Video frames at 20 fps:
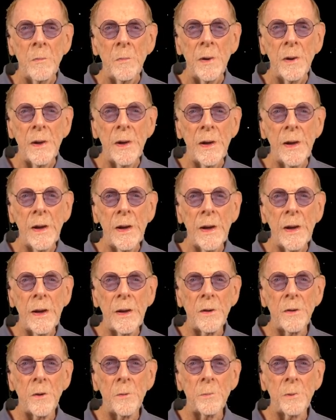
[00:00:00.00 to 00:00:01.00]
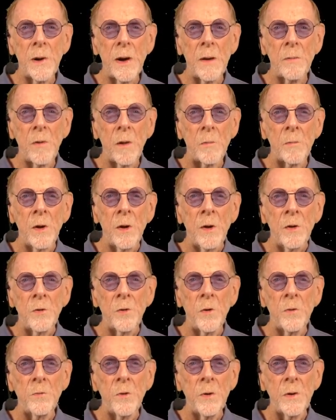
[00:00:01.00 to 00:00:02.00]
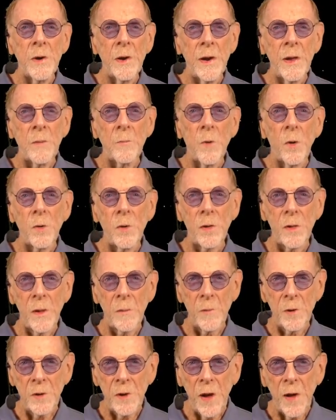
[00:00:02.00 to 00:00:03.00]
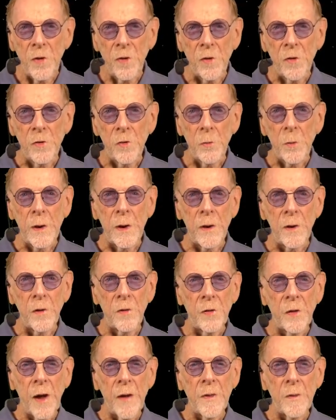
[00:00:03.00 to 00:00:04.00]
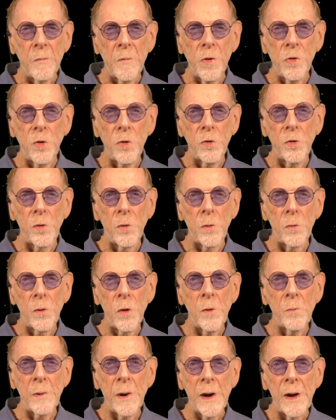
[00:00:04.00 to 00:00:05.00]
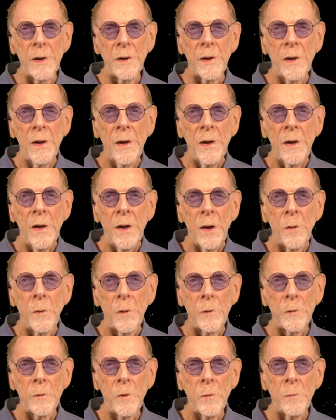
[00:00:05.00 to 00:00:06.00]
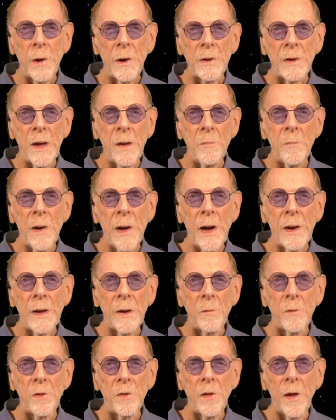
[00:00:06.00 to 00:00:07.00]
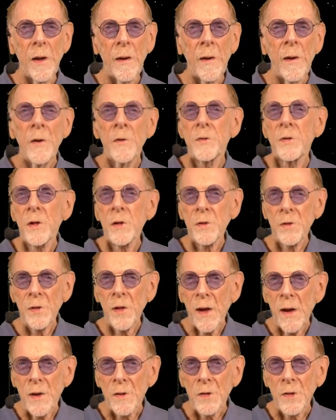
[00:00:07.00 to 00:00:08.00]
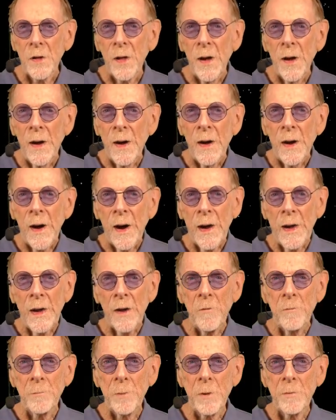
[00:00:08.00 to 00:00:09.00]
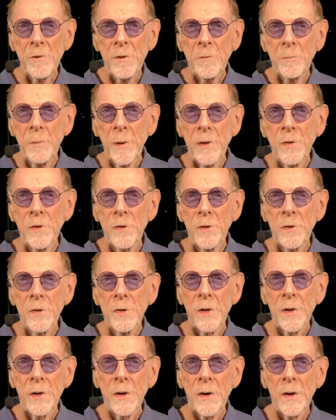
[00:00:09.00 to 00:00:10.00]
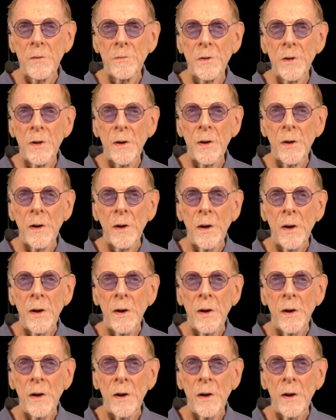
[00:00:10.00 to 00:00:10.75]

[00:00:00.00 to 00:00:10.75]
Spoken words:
But hey, no problem. To avoid any mortal limitations, we could assign the mission to a robot. And when the robot came back, it would say, "Success! I have perfect pictures of the..."